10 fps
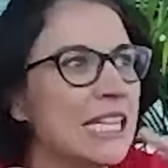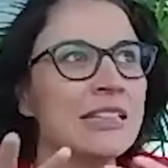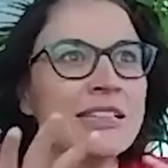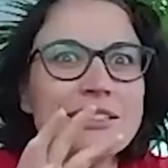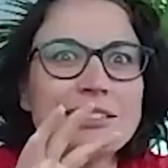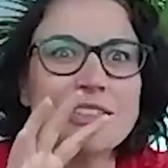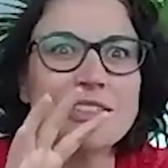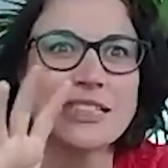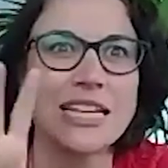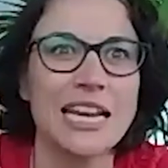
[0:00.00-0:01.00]
the
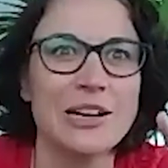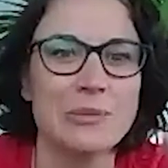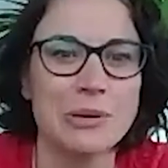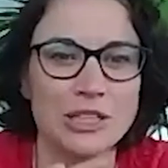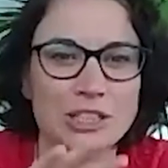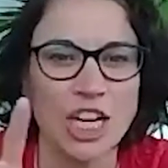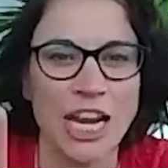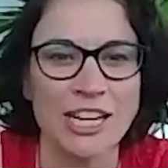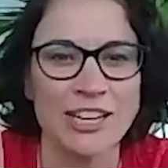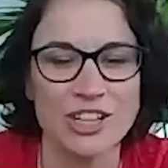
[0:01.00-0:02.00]
tequila world
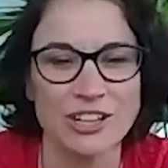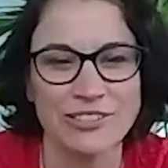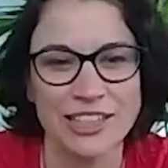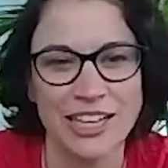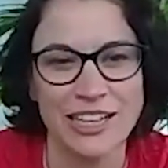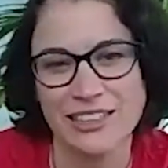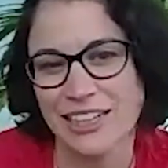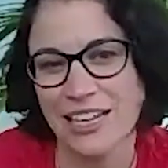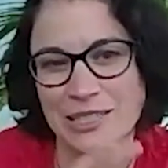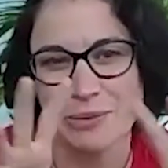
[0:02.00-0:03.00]
change over the
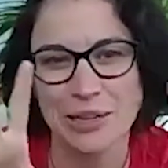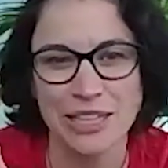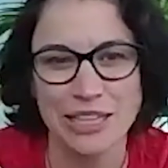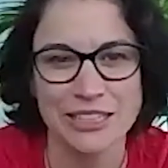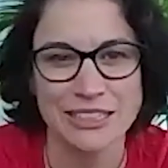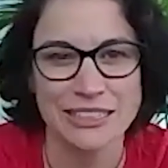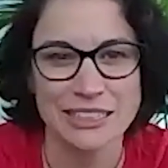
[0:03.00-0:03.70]
last 20 years?